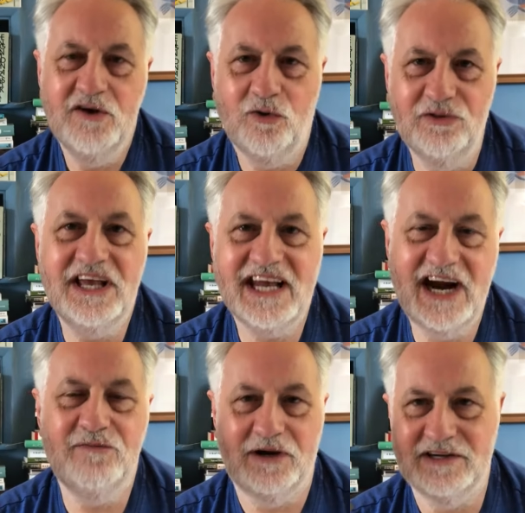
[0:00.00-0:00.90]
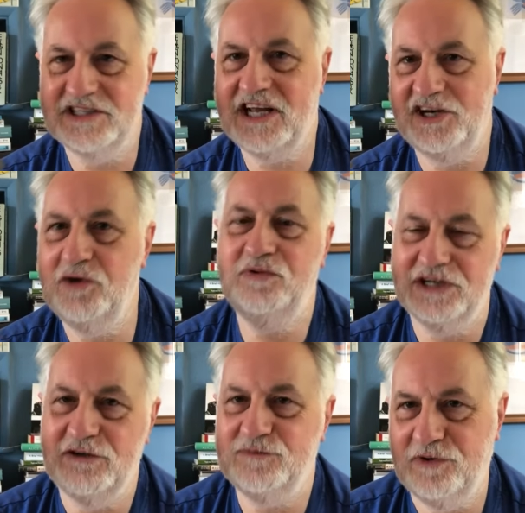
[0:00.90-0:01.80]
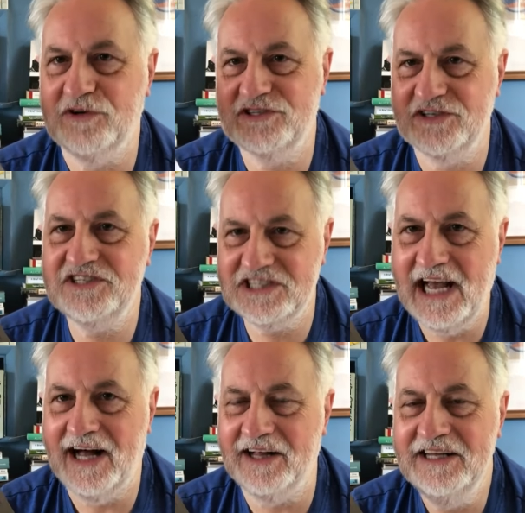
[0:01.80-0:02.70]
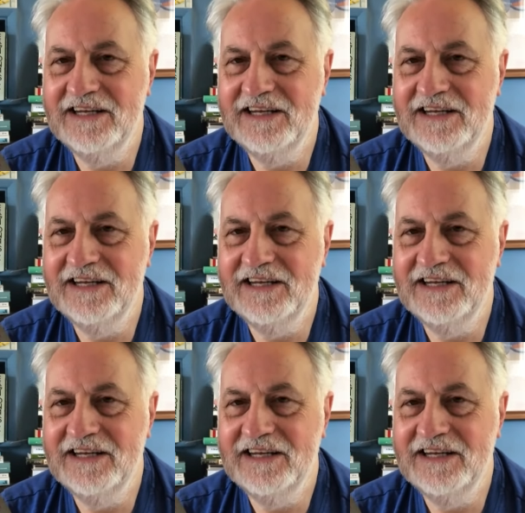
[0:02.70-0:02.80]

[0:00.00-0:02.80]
All they care about is, can you produce books that sell?